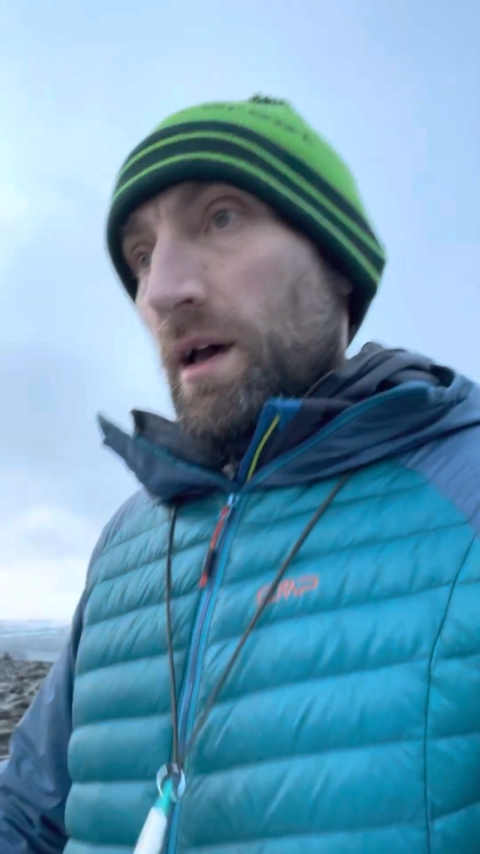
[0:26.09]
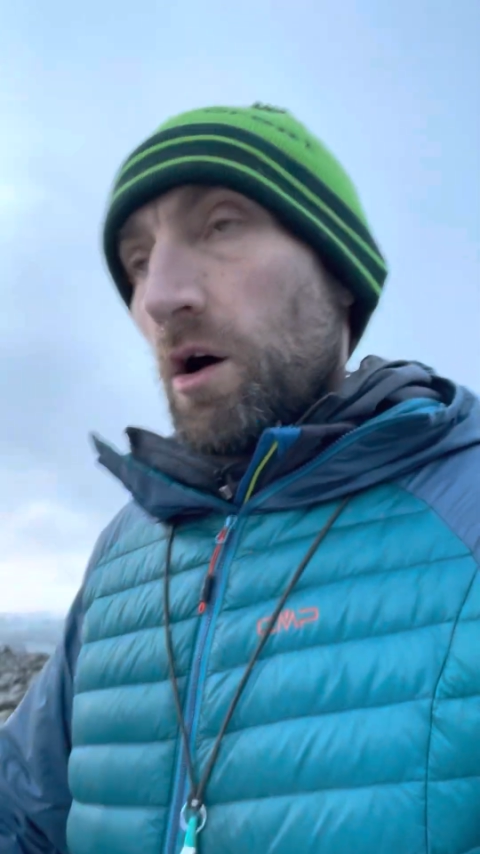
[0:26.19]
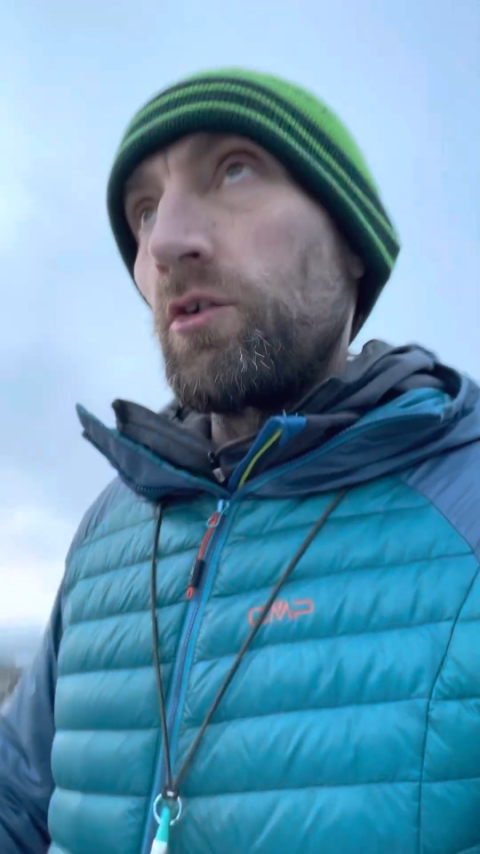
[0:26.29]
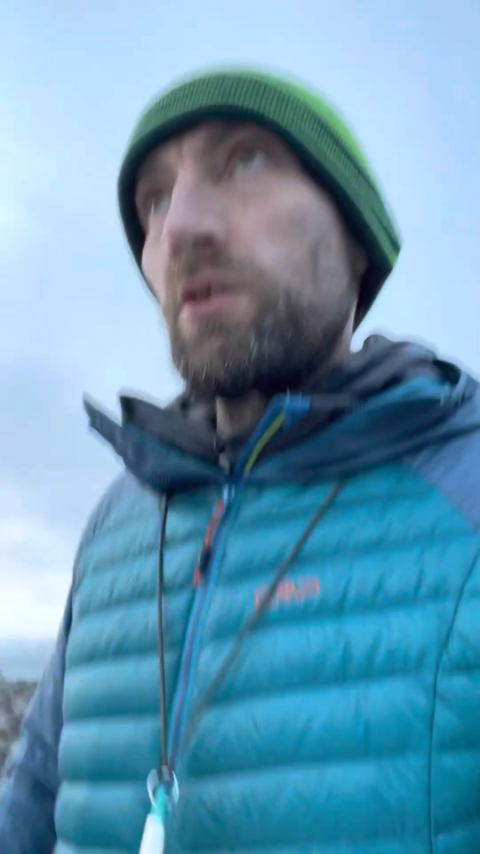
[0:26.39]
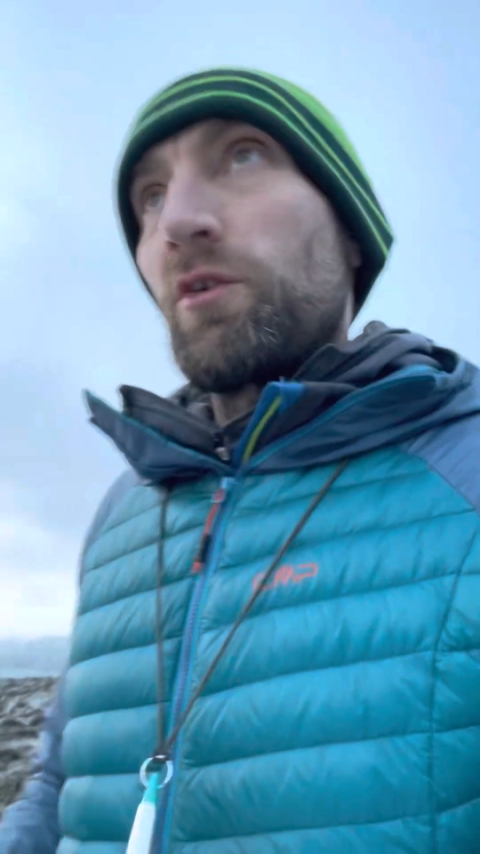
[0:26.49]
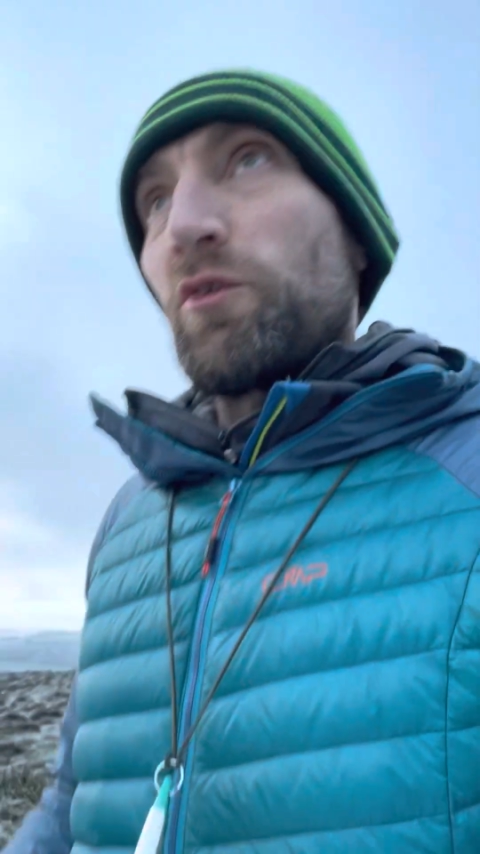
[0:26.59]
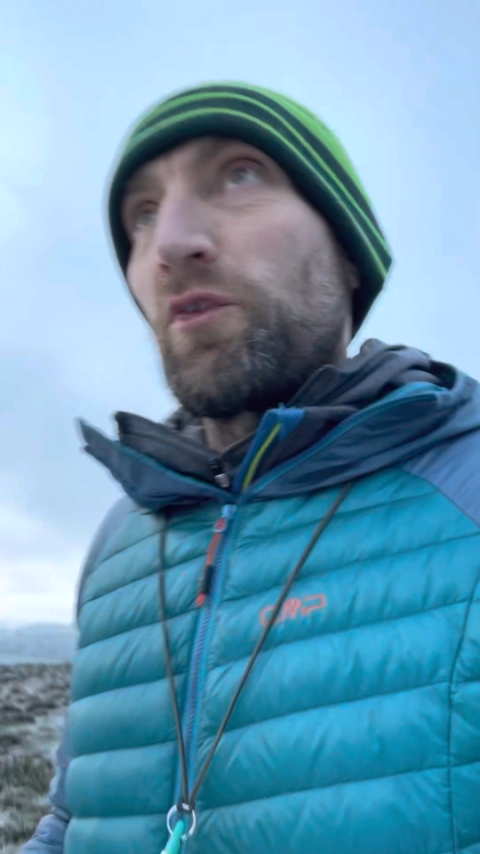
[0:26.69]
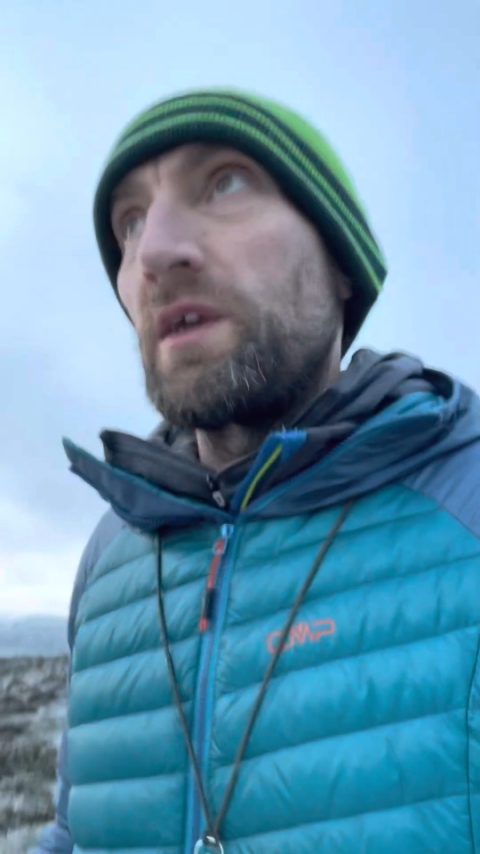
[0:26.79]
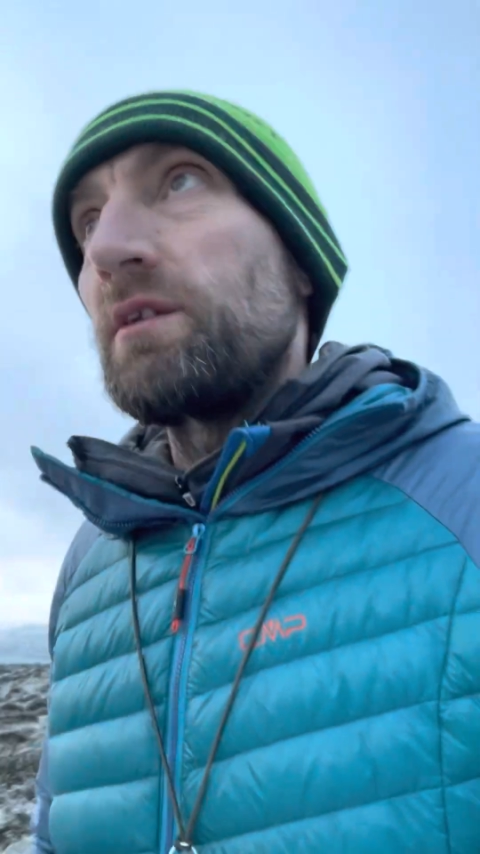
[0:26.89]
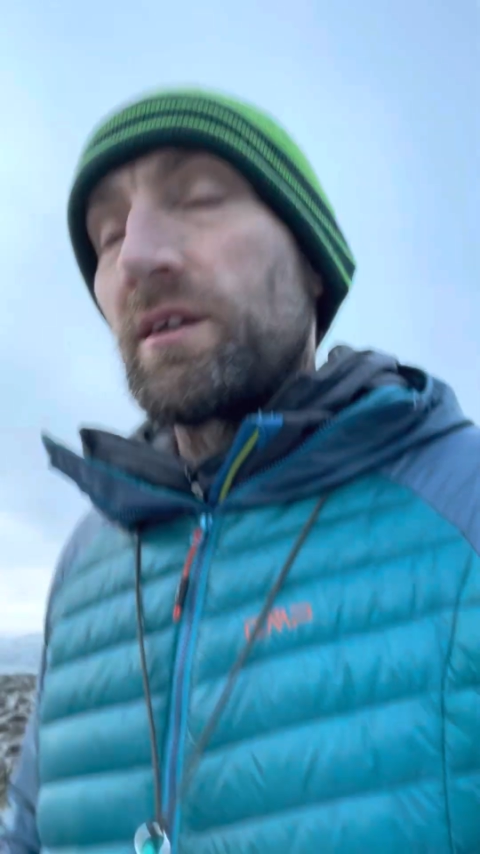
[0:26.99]
on your
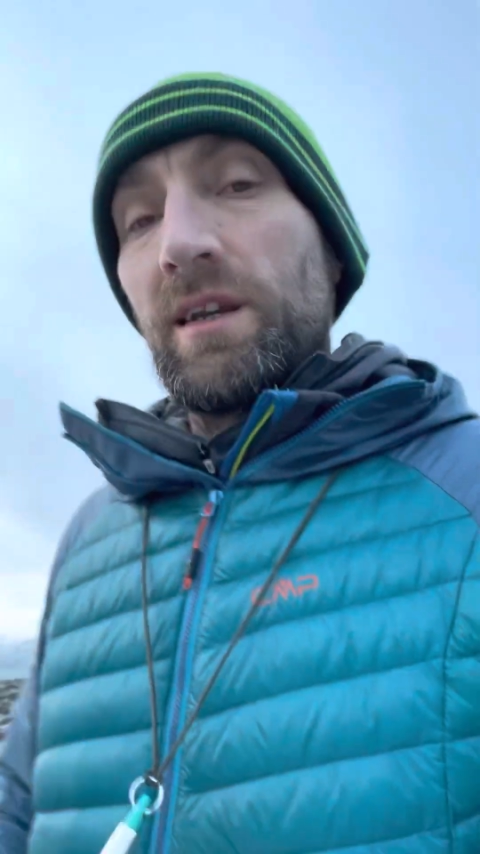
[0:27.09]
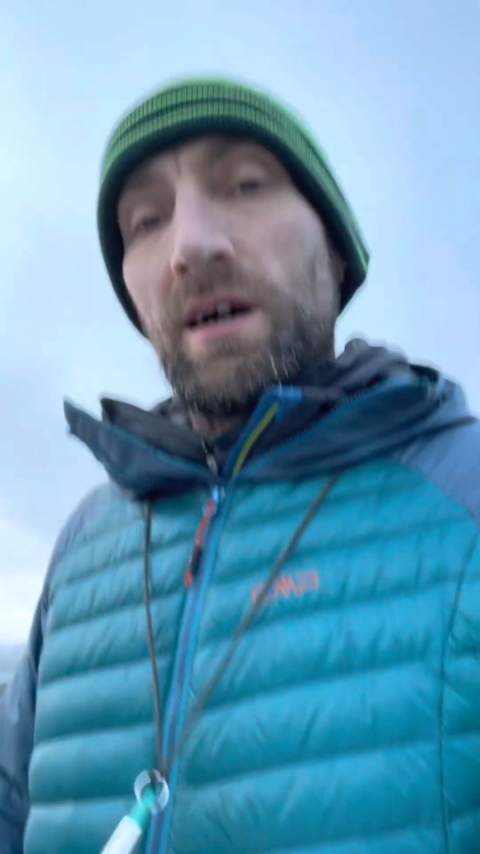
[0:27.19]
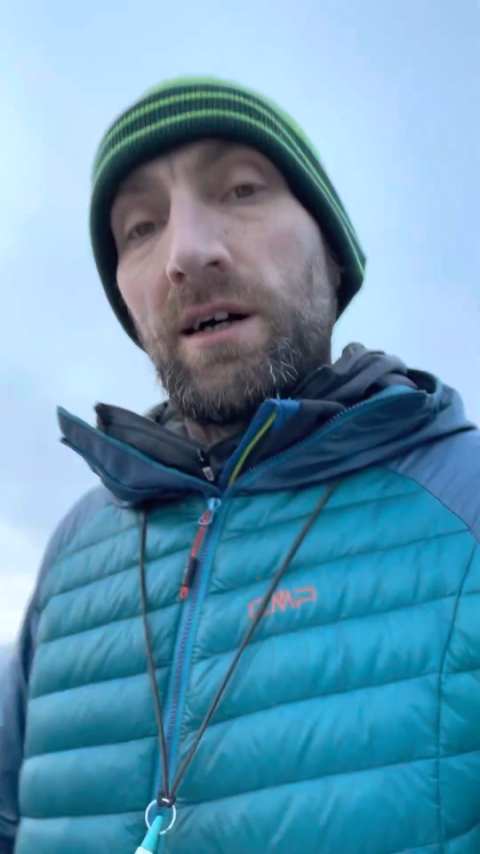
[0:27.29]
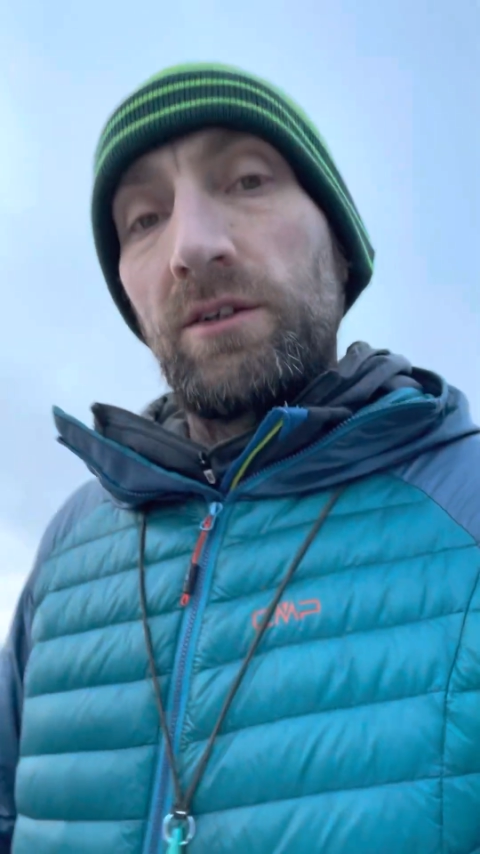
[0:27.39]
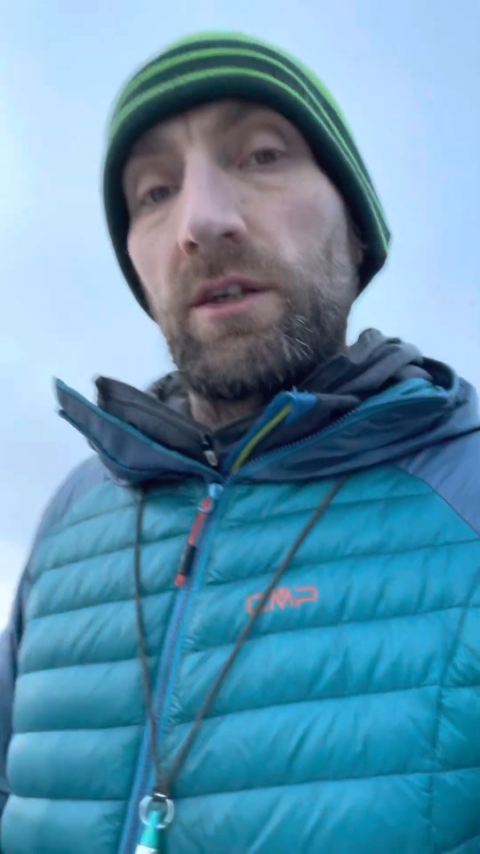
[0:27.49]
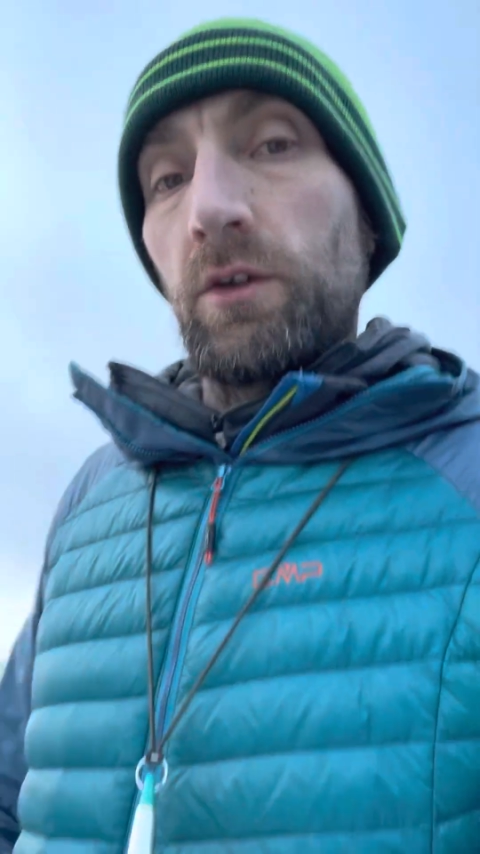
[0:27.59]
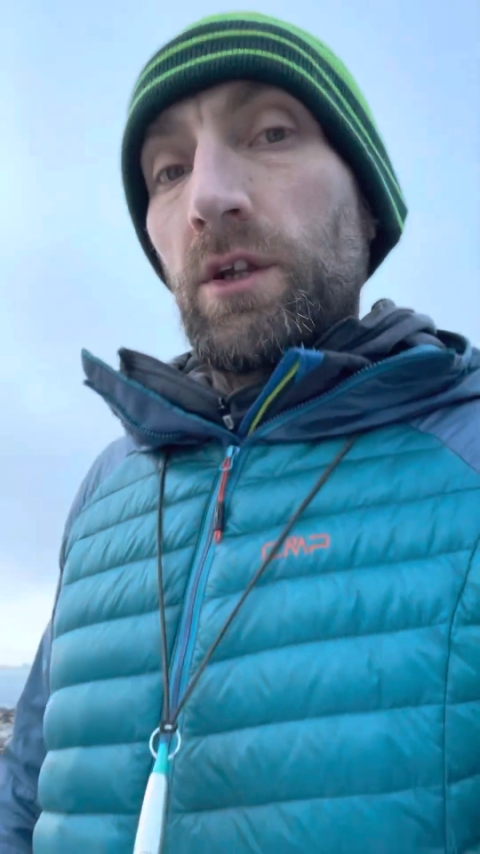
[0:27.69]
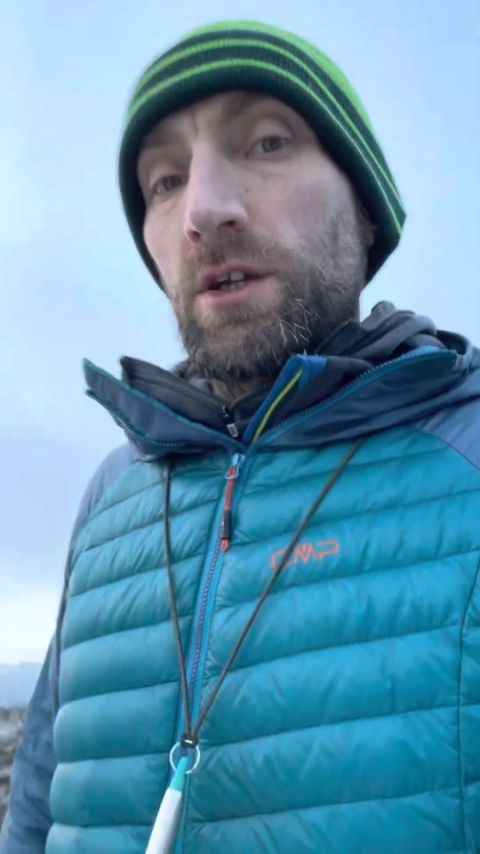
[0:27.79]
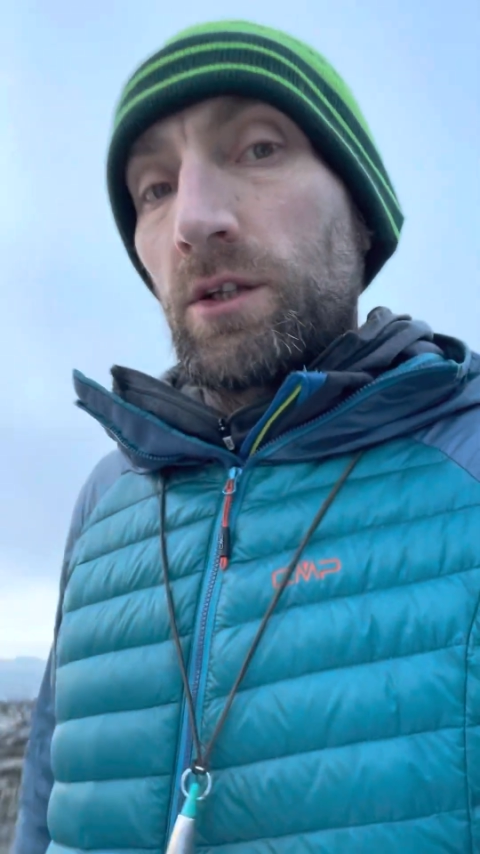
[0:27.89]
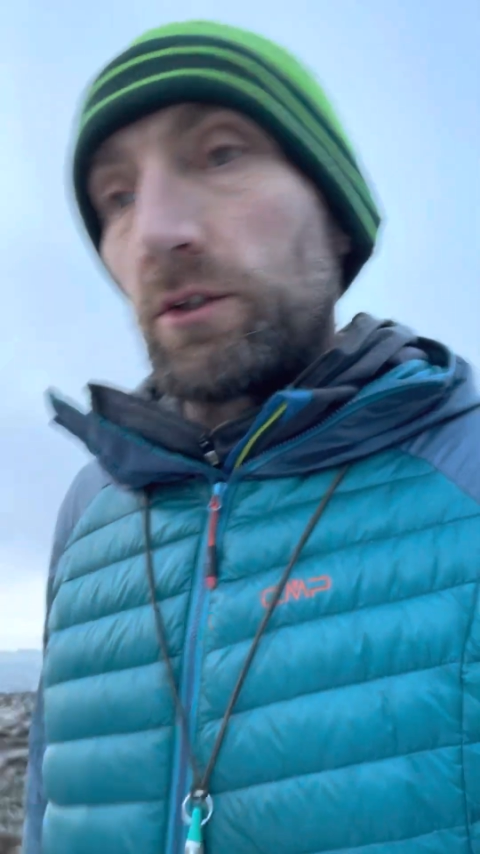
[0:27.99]
feet in icy
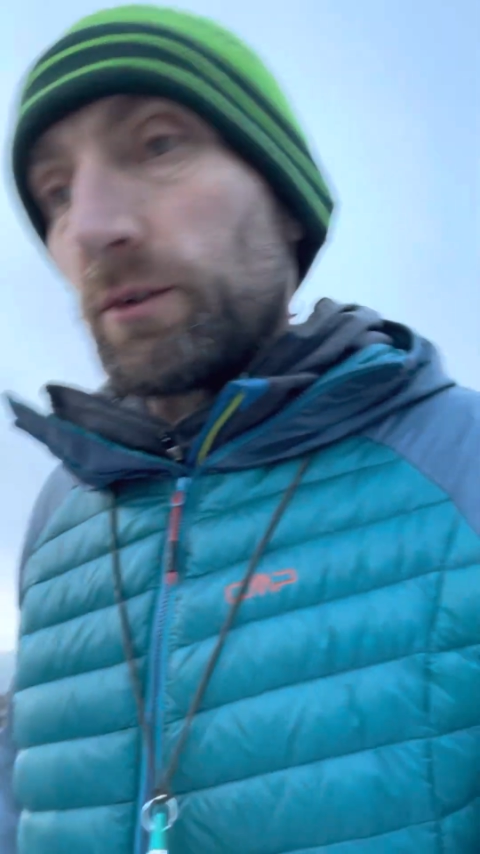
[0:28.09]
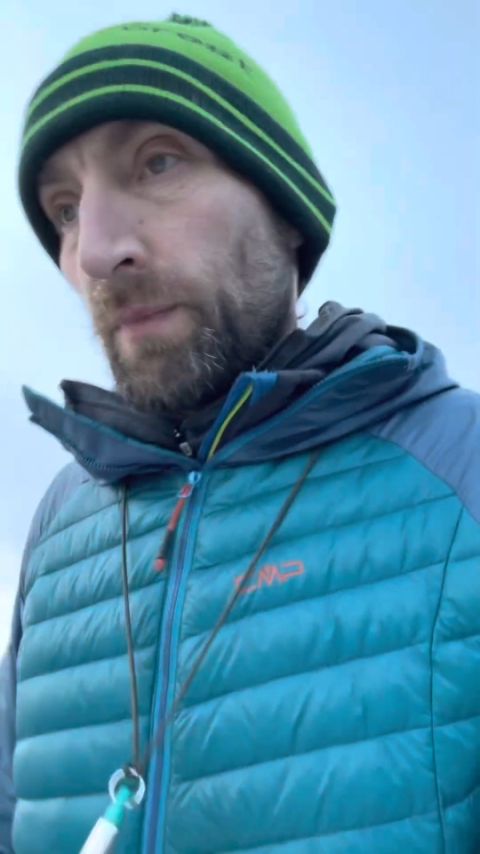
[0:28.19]
conditions.